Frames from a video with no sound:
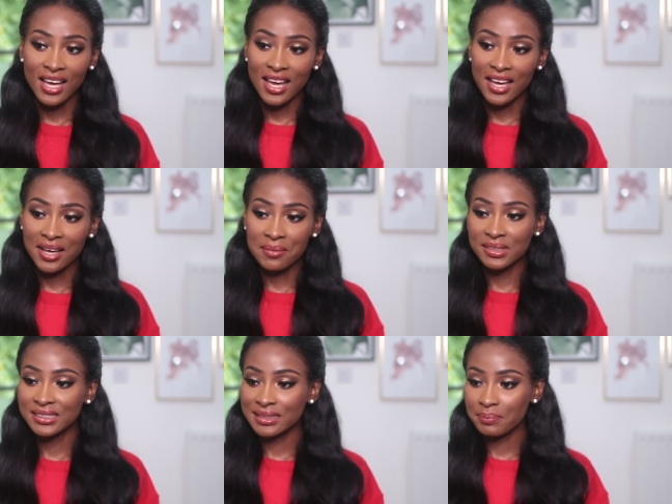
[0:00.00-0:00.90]

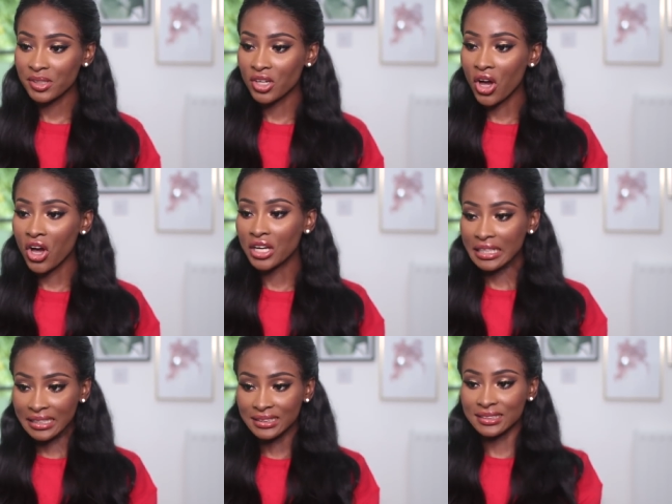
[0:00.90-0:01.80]
Um, to be
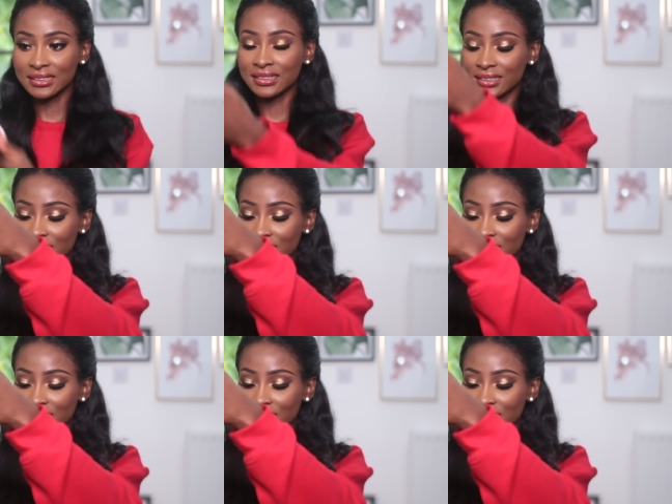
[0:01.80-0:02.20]
honest,